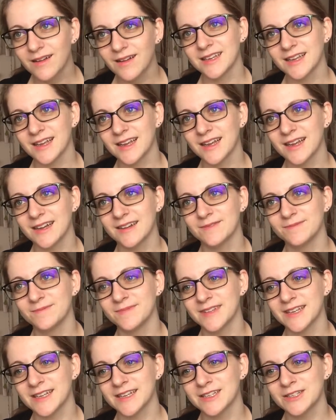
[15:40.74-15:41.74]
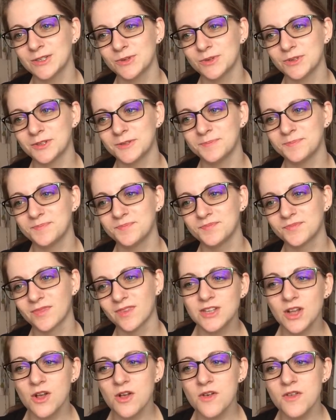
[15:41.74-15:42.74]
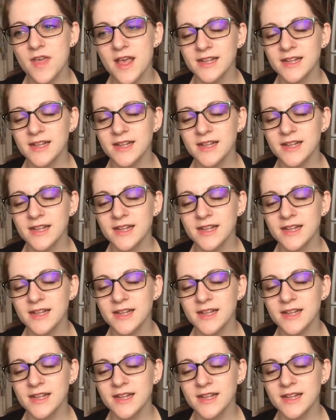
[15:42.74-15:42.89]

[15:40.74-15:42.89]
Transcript: Yeah, like a tool. So